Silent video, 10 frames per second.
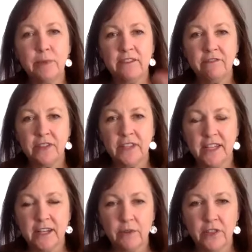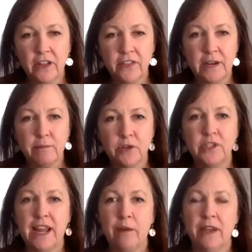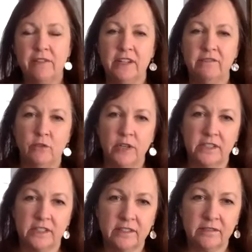and fill it in with all the numbers, and now we have an invoice.